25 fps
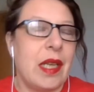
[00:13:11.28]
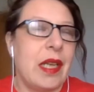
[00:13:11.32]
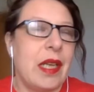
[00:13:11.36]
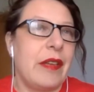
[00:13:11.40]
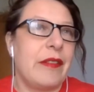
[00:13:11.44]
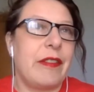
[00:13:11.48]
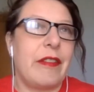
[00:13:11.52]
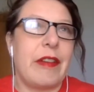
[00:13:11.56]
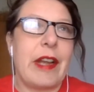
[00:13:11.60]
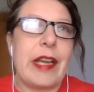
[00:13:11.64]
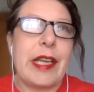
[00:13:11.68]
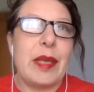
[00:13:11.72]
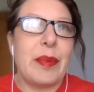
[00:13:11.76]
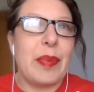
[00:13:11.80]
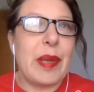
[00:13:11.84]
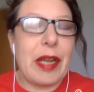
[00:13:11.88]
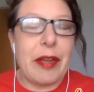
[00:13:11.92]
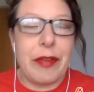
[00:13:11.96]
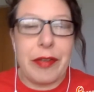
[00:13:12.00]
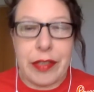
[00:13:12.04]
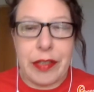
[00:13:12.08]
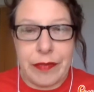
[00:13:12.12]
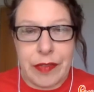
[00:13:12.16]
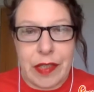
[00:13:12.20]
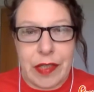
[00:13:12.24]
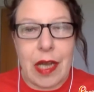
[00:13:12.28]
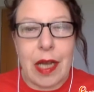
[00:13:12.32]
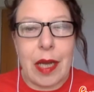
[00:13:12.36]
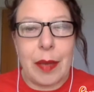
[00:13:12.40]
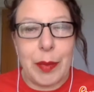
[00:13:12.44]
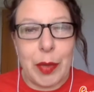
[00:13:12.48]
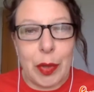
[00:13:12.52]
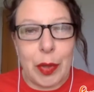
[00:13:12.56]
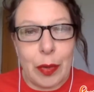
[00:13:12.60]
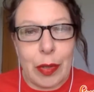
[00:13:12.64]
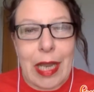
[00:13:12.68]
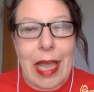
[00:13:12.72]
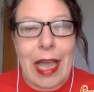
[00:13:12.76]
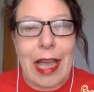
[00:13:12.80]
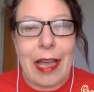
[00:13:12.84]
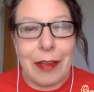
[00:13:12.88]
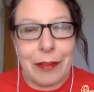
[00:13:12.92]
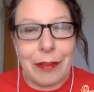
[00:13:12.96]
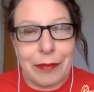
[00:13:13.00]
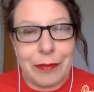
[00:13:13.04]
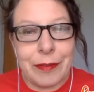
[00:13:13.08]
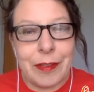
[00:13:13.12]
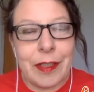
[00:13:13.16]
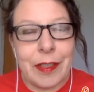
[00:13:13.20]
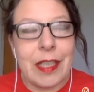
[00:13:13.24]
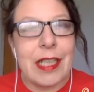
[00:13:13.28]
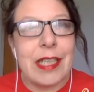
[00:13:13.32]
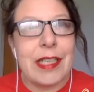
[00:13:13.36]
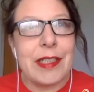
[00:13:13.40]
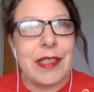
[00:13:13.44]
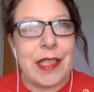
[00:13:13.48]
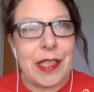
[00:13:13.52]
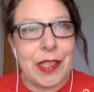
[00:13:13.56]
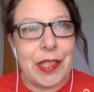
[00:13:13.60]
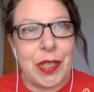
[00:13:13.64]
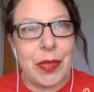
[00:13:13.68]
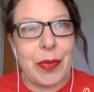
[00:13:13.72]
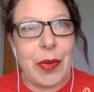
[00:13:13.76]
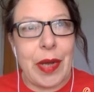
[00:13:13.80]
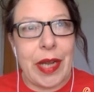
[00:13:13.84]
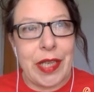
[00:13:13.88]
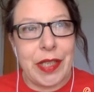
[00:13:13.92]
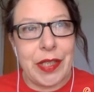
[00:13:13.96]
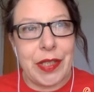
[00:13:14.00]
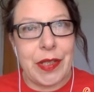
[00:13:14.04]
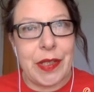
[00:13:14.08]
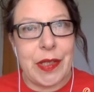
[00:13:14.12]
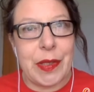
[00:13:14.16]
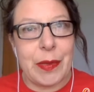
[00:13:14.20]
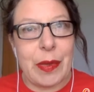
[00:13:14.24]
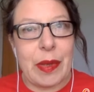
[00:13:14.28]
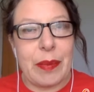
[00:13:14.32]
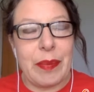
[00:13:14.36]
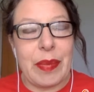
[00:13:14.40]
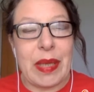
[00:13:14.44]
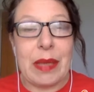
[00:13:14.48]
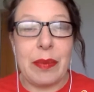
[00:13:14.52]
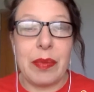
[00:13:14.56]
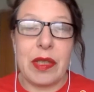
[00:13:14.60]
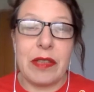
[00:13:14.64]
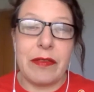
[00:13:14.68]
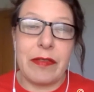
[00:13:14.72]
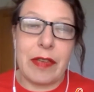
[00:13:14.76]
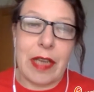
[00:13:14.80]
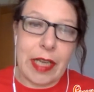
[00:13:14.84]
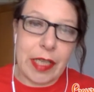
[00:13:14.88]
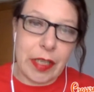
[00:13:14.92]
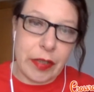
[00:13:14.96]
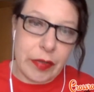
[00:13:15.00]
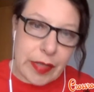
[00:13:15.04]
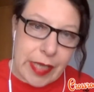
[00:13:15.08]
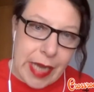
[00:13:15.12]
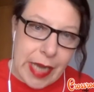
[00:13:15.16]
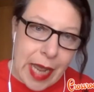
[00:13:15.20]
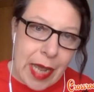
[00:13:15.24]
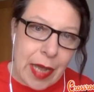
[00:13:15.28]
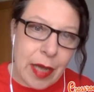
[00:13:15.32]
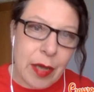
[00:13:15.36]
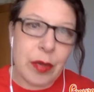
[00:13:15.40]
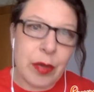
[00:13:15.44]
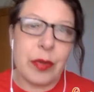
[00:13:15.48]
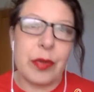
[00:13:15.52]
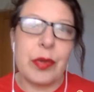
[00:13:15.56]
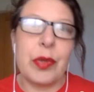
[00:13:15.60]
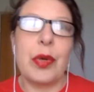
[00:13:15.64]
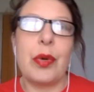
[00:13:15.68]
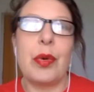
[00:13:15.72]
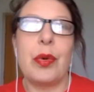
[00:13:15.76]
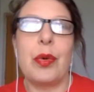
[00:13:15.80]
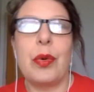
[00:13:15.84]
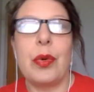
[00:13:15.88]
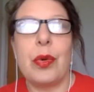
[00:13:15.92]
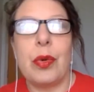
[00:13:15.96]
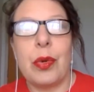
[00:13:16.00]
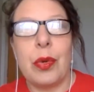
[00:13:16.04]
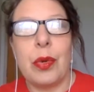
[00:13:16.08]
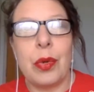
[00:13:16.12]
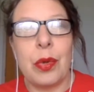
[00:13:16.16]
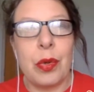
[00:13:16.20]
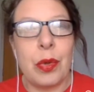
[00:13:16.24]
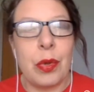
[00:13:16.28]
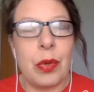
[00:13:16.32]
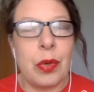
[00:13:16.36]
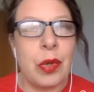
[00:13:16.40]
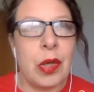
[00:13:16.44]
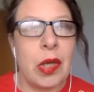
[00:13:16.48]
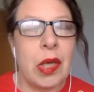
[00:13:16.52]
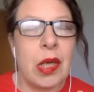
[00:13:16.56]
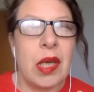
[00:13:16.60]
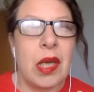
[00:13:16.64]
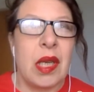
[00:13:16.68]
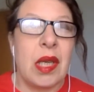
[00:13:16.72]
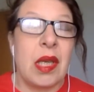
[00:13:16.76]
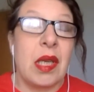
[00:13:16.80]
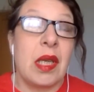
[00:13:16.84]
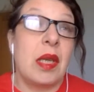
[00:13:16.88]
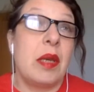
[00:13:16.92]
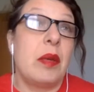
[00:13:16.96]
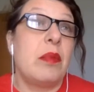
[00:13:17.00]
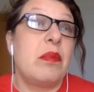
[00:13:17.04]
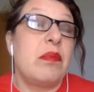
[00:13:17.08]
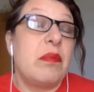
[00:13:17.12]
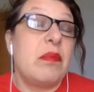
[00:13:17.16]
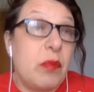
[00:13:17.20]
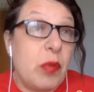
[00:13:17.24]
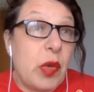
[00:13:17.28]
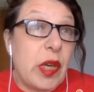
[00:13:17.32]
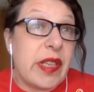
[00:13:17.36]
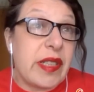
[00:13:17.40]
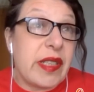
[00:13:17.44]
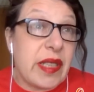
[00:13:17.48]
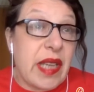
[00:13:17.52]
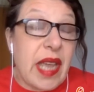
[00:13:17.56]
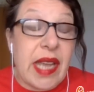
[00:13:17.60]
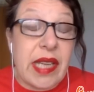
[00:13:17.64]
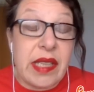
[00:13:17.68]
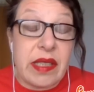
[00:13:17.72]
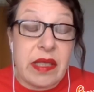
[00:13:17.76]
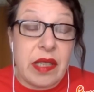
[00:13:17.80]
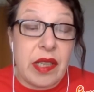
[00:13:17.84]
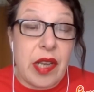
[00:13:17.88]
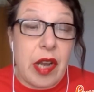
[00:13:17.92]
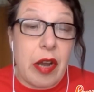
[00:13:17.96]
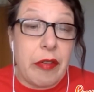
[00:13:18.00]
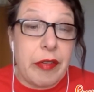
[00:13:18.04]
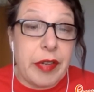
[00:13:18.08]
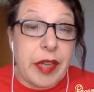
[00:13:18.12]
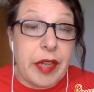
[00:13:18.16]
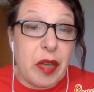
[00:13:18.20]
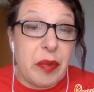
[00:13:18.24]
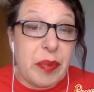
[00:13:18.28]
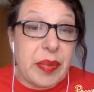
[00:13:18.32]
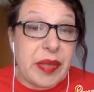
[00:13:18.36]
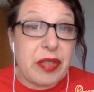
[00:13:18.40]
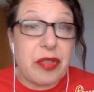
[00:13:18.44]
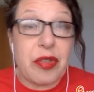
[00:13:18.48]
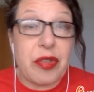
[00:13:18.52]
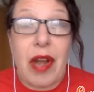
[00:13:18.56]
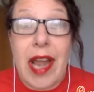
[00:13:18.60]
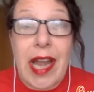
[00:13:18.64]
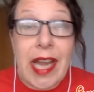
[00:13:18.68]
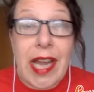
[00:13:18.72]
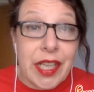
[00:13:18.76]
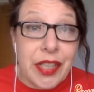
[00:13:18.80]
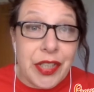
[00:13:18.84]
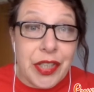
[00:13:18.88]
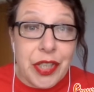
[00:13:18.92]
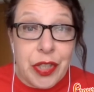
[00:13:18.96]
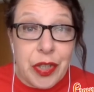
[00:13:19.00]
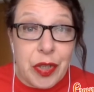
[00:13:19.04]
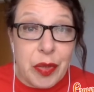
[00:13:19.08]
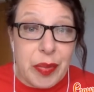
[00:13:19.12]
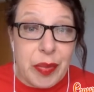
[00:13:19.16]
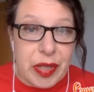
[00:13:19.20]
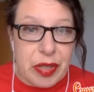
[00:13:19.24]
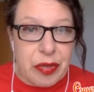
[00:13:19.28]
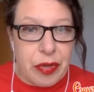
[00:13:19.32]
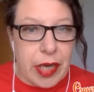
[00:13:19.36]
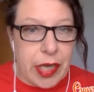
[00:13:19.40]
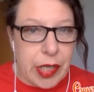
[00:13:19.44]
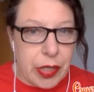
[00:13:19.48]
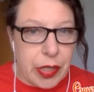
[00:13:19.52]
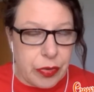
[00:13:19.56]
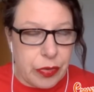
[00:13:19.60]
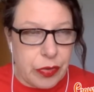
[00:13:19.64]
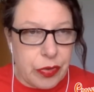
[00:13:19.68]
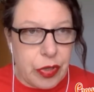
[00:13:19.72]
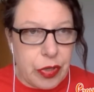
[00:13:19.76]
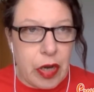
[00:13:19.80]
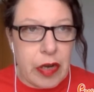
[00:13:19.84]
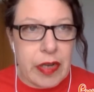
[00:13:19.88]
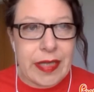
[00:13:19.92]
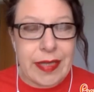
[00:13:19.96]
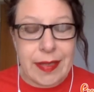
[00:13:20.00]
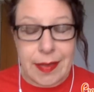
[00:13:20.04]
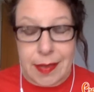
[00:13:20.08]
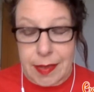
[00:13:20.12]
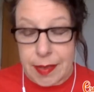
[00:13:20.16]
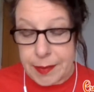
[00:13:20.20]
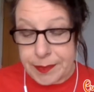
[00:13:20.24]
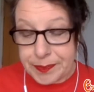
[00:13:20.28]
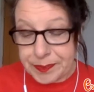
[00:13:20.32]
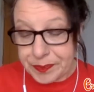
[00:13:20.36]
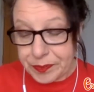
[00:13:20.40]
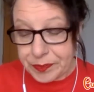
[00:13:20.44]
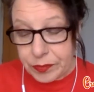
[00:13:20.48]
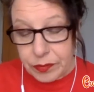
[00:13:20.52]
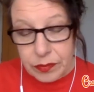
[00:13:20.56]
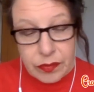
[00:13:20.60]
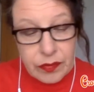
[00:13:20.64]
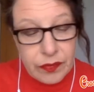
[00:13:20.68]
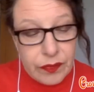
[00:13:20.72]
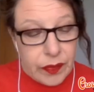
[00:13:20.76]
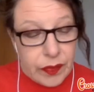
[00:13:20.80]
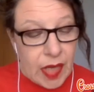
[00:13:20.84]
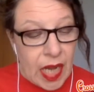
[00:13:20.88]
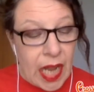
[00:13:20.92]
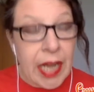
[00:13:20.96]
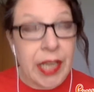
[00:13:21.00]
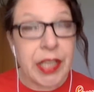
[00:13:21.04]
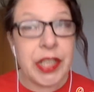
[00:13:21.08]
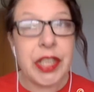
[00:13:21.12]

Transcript: for any period of time, you'll have situations where people have let you down, or worst case scenario, betrayed your trust. And